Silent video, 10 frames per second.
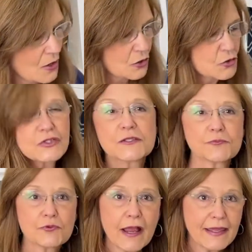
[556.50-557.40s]
You
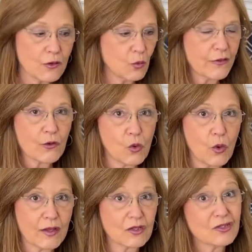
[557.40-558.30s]
spray it with
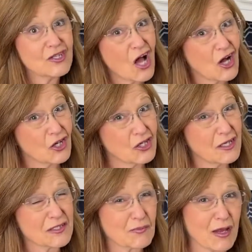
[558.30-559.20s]
oil, not
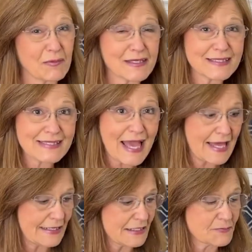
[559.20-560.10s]
cooking spray, because
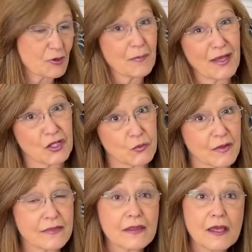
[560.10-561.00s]
that is propelled
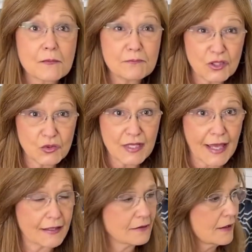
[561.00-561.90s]
with
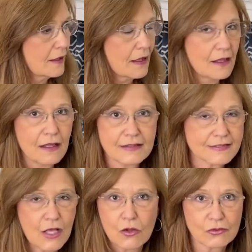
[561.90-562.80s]
butane.
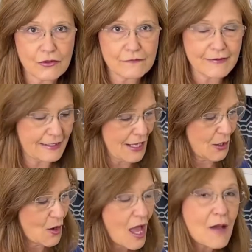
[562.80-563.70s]
That's a whole nother
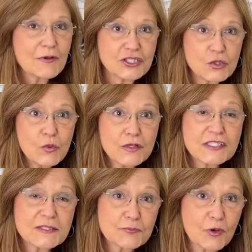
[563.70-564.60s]
video. But you want to
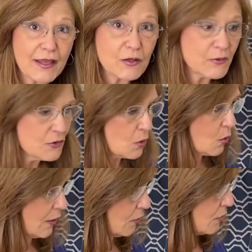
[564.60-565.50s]
spray it with
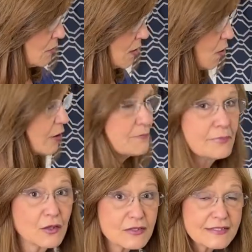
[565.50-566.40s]
oil on
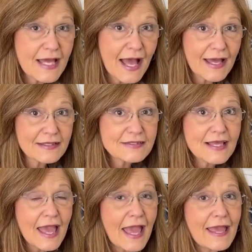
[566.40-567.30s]
both sides,
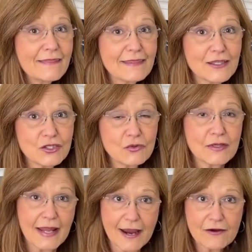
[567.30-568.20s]
and then you
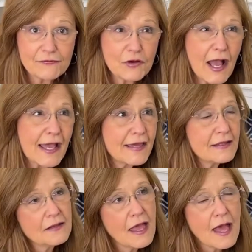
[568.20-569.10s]
can air fry
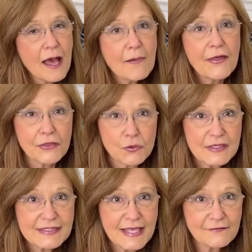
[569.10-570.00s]
it about
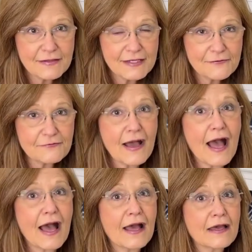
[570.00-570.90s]

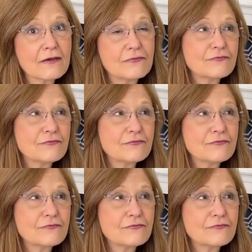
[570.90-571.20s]
375,